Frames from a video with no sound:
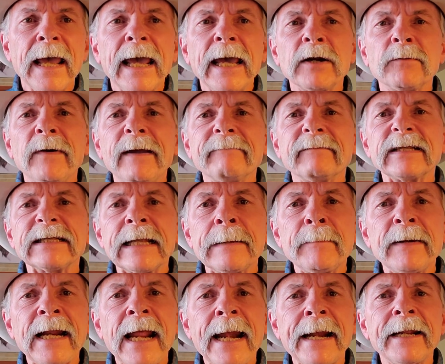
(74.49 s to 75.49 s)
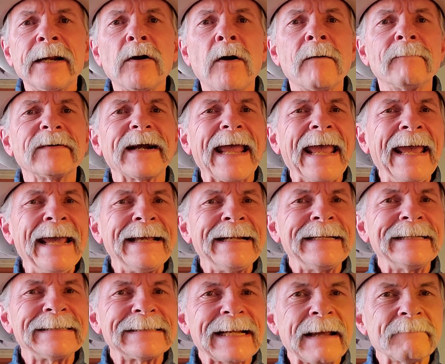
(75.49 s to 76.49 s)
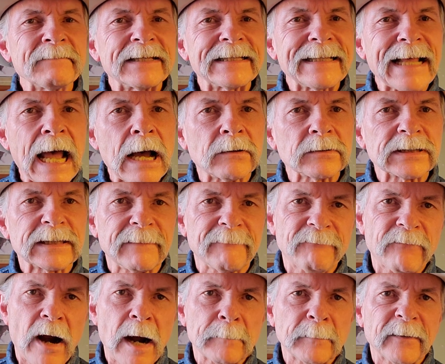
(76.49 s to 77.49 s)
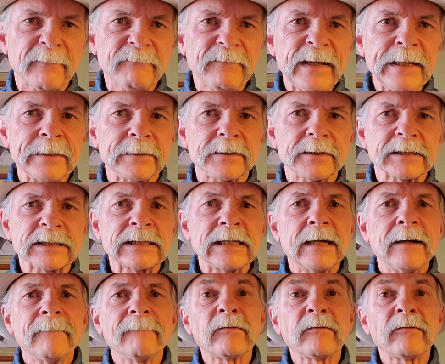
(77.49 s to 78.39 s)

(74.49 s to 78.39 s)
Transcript: and we've eliminated over 87,000 farmer feeders